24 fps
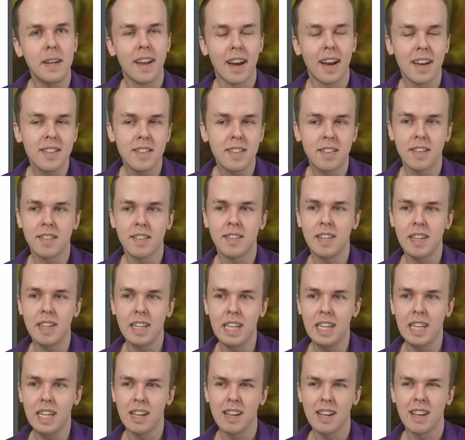would be nice to
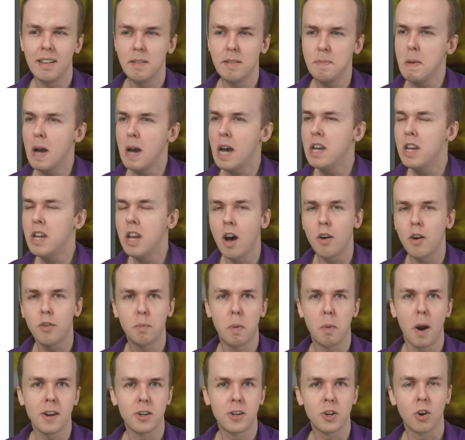see
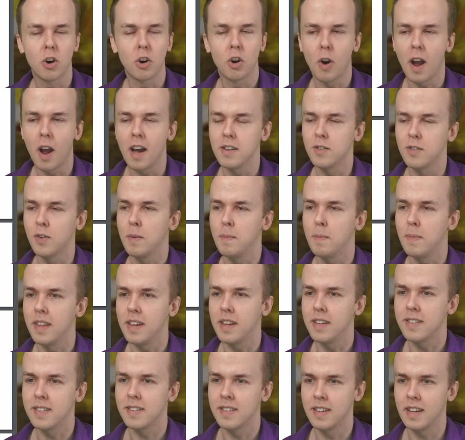enough pressure arise from
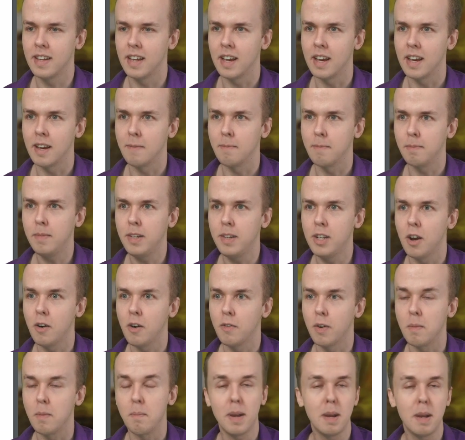this, you
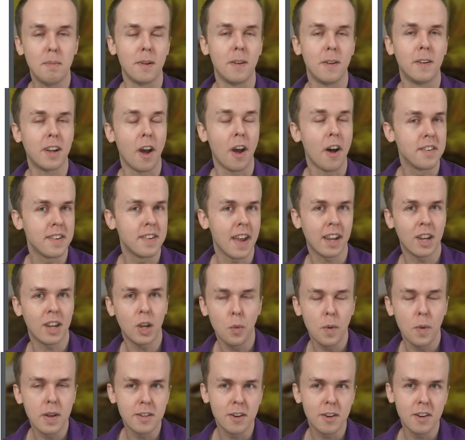know, from people
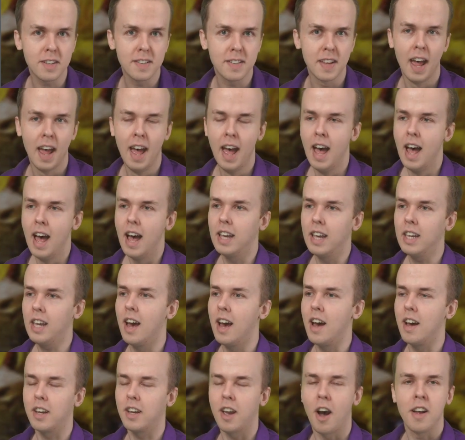contacting Wizards,
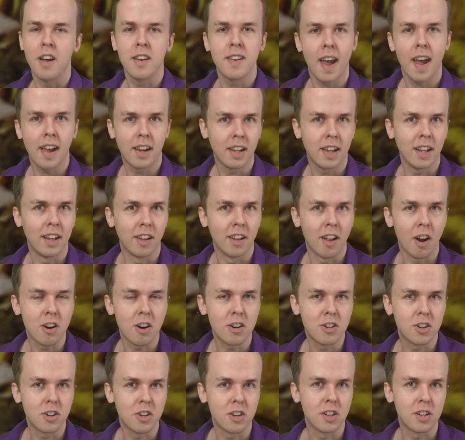contacting
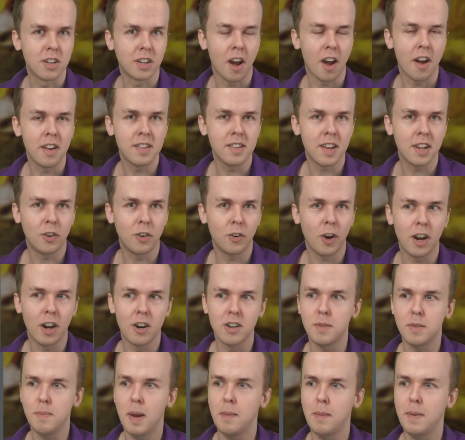larger content
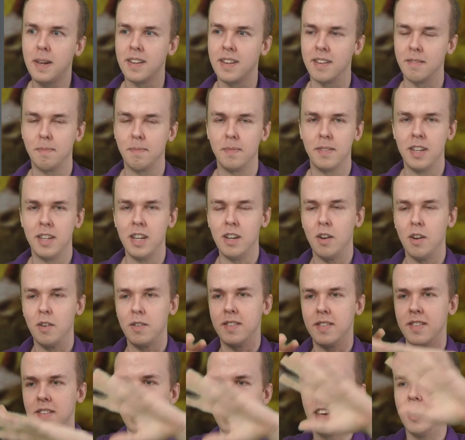creators maybe to, you know,
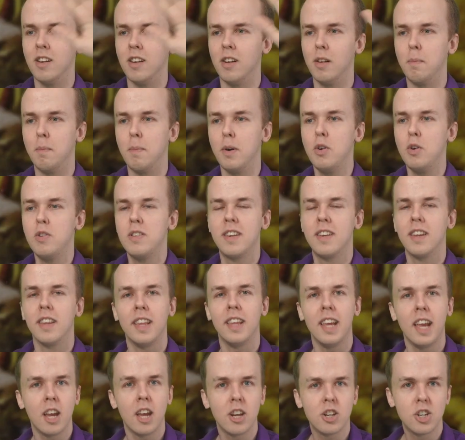signal boost
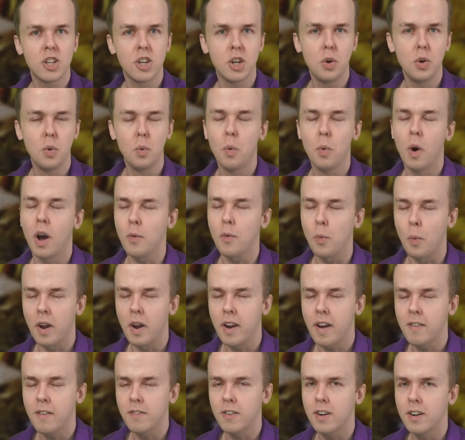the issue,
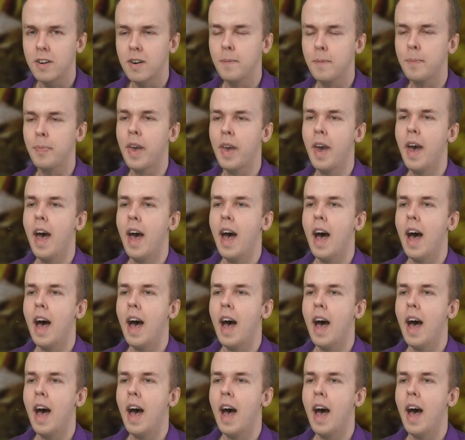whatever.